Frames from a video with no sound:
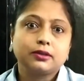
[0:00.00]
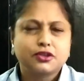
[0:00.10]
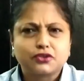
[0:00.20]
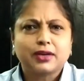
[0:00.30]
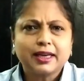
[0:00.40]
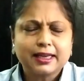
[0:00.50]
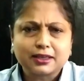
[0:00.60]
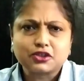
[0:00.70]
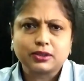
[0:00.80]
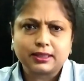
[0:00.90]
try
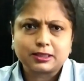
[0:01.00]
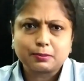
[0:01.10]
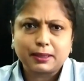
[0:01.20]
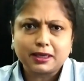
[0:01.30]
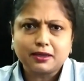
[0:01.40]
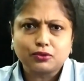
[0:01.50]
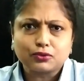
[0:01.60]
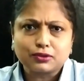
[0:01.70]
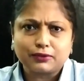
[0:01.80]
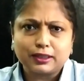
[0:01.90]
actually speaking
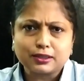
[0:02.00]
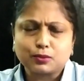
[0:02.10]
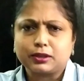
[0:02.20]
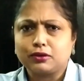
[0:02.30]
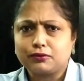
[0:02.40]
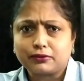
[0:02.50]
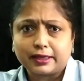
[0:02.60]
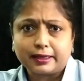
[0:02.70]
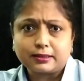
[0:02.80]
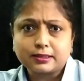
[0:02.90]
those fillers with your
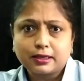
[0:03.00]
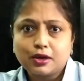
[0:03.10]
friends